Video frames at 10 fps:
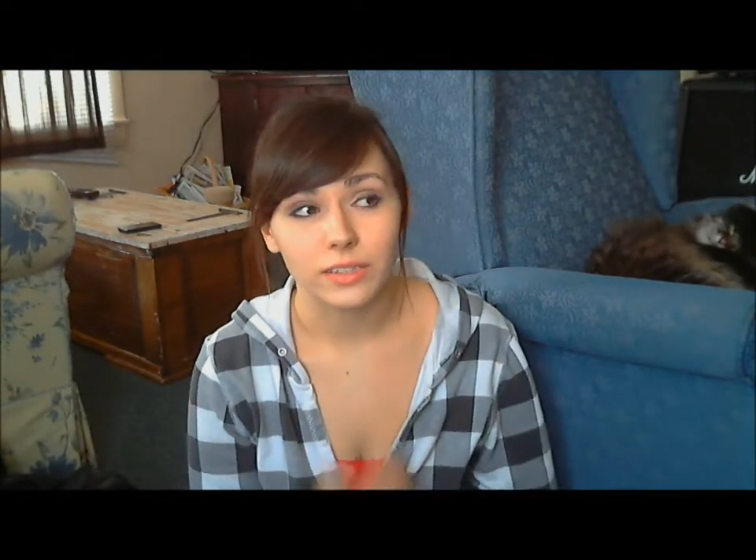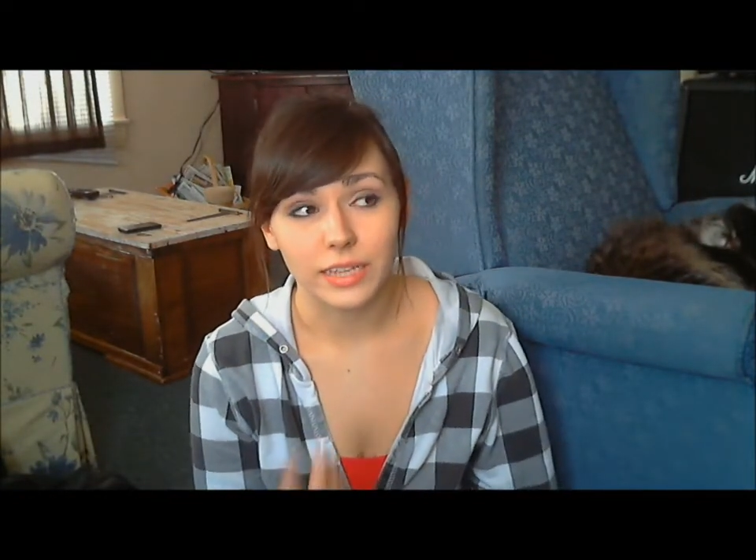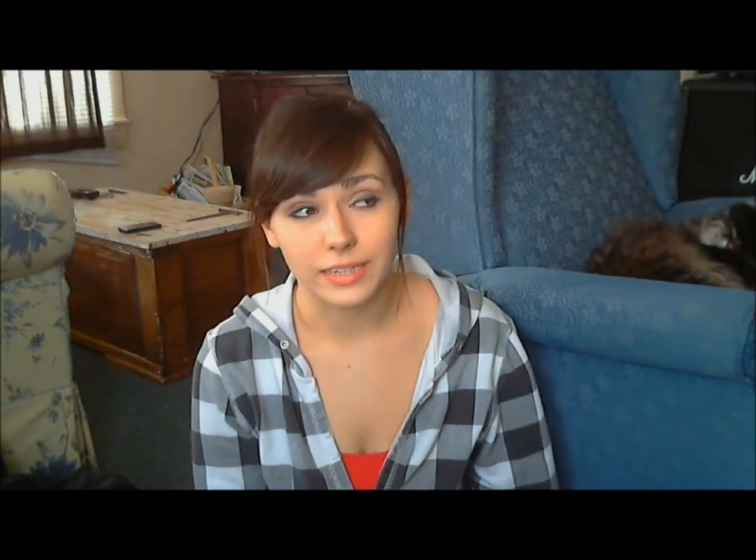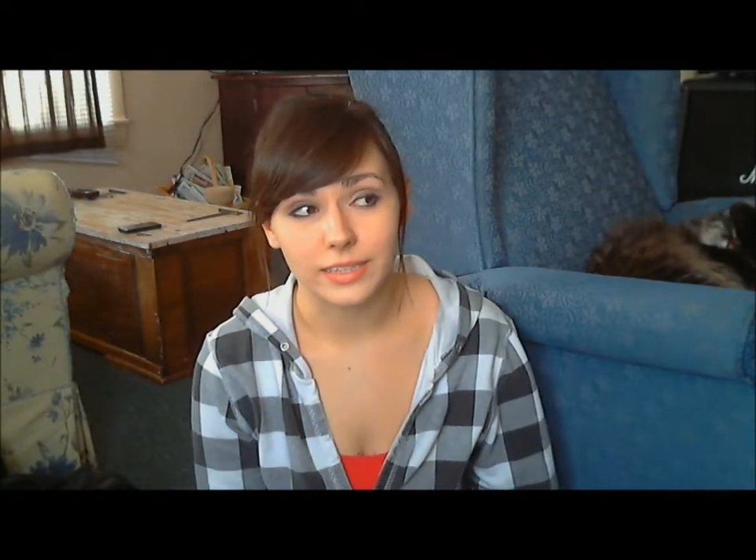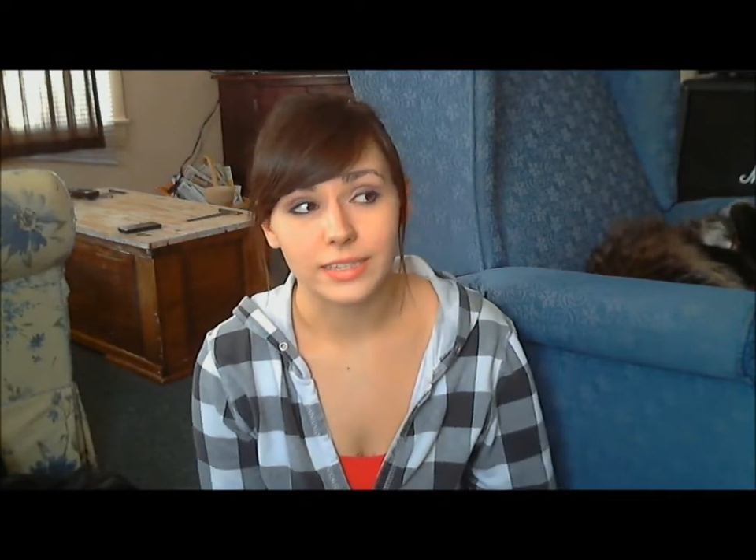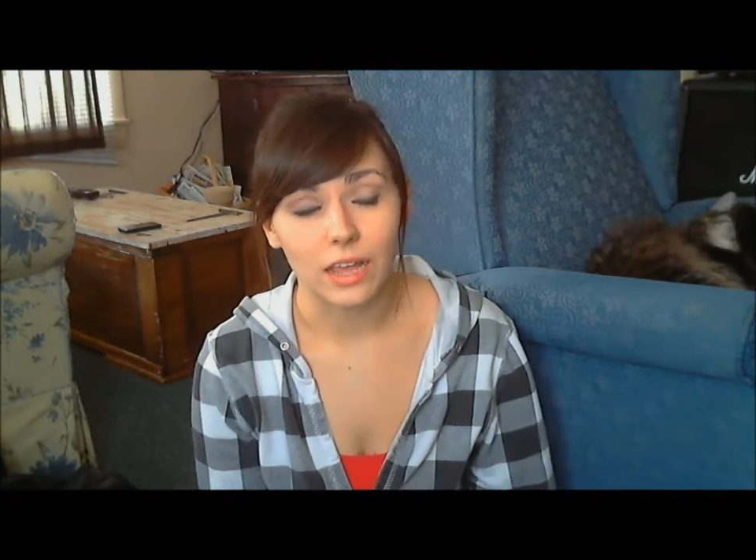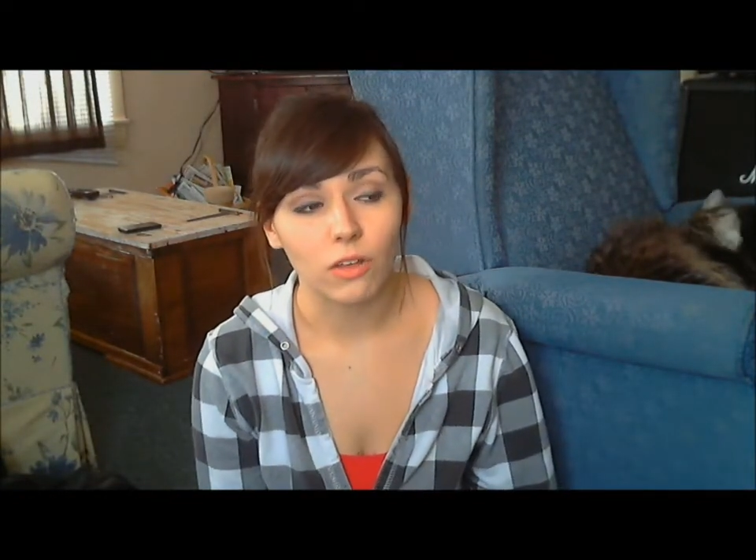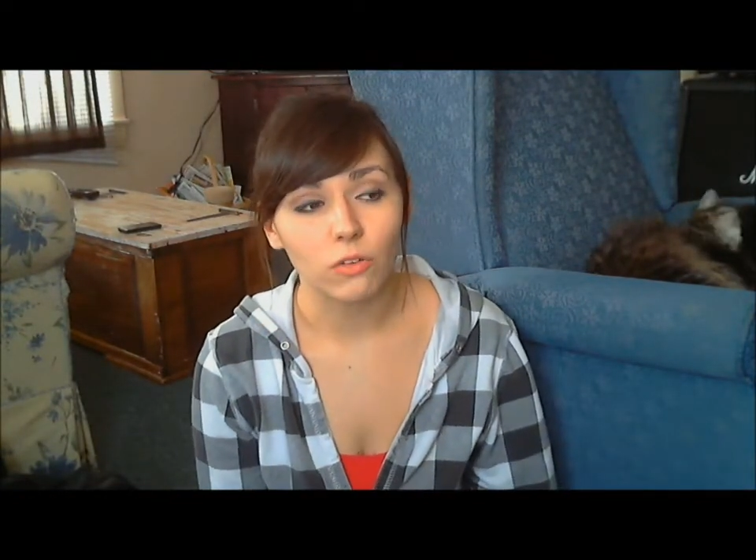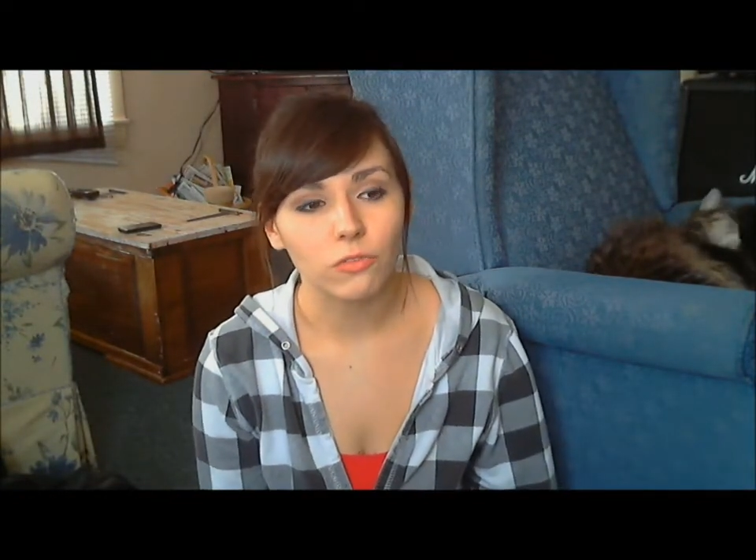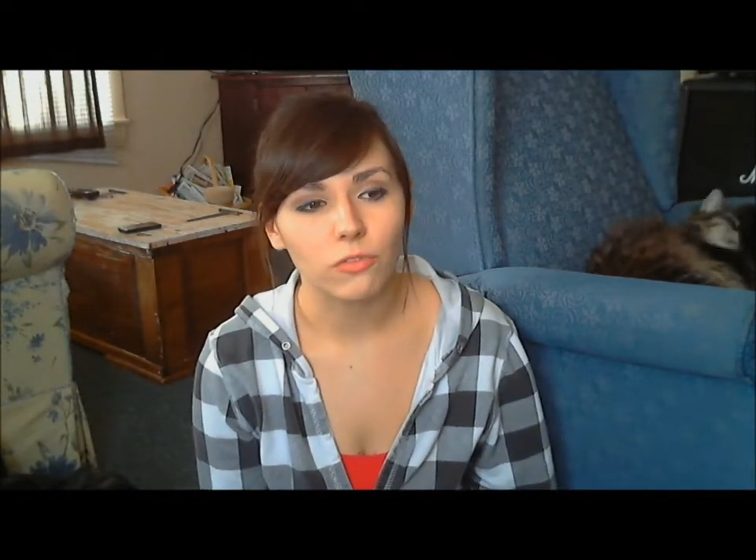
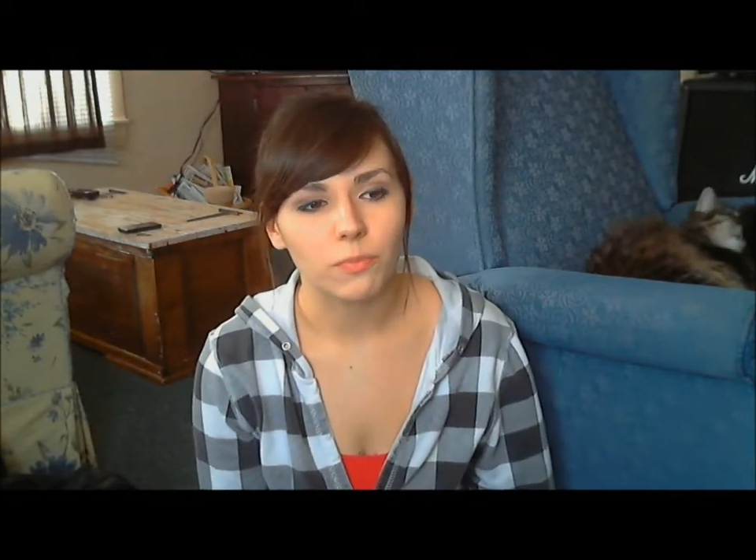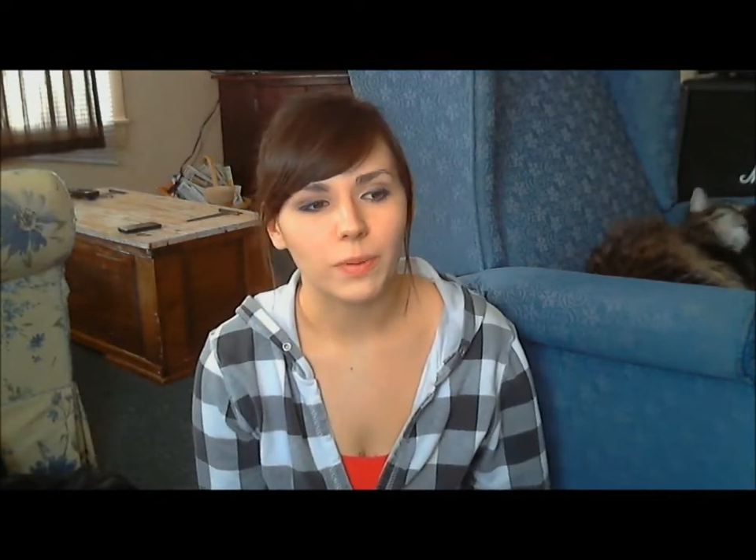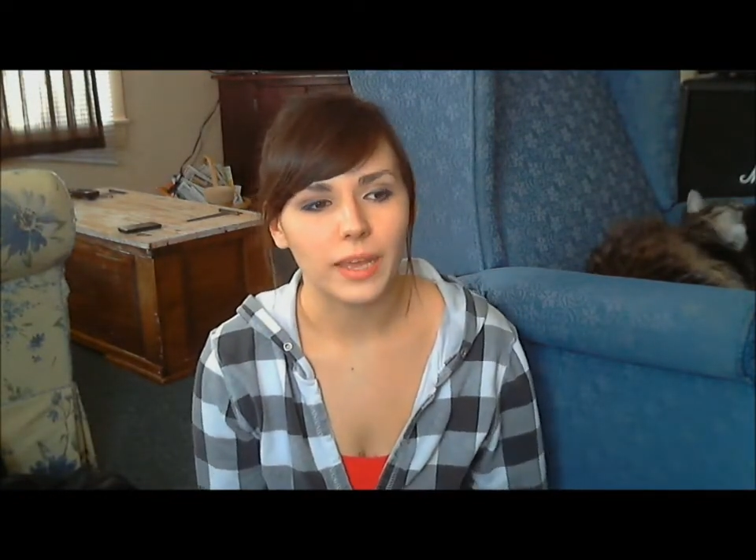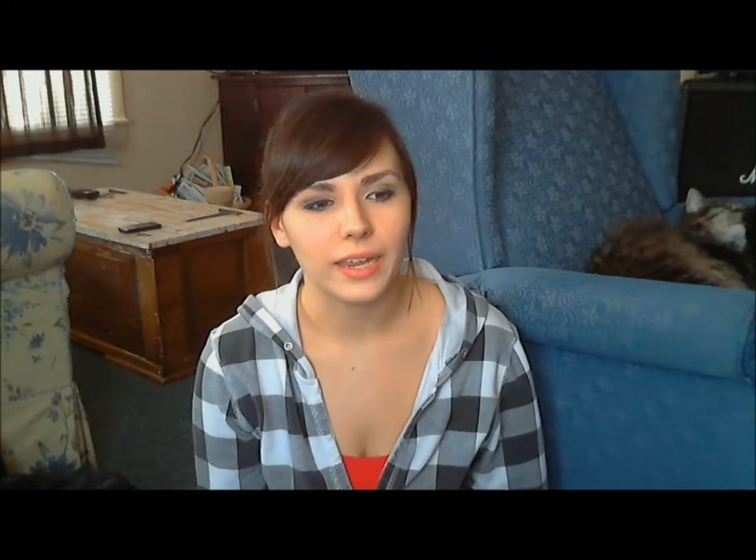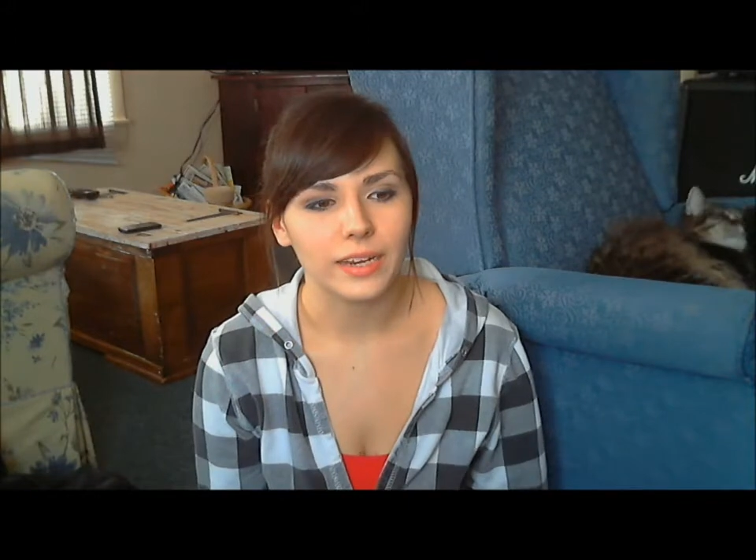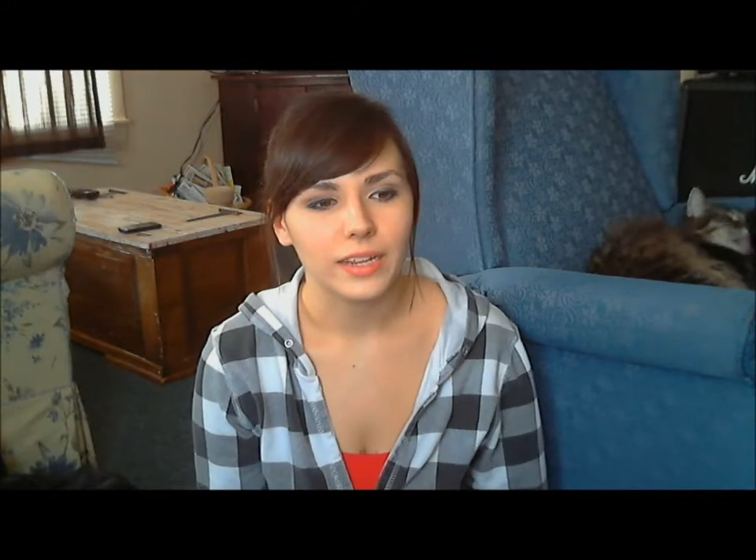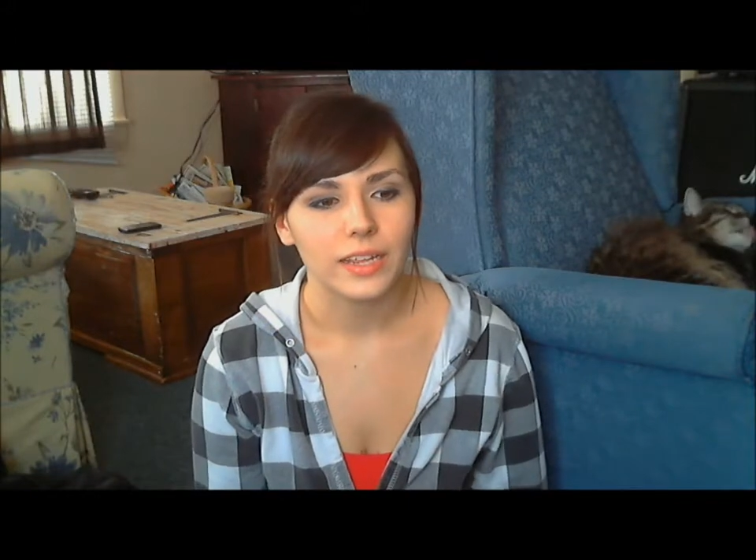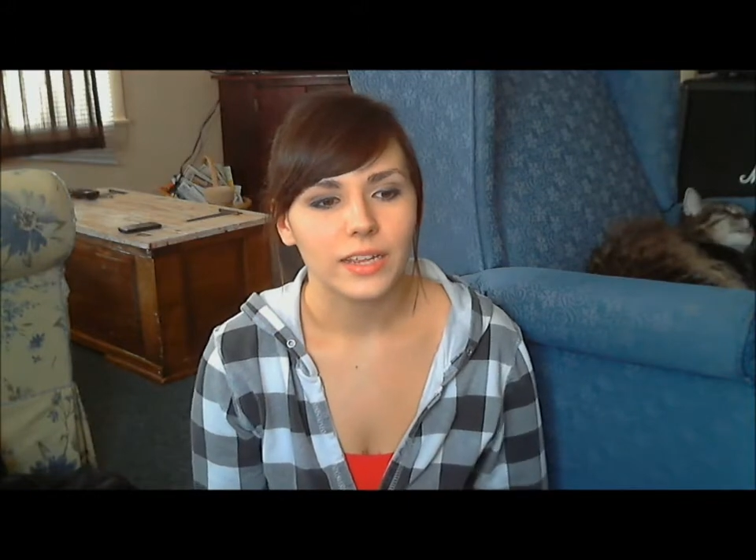itself, but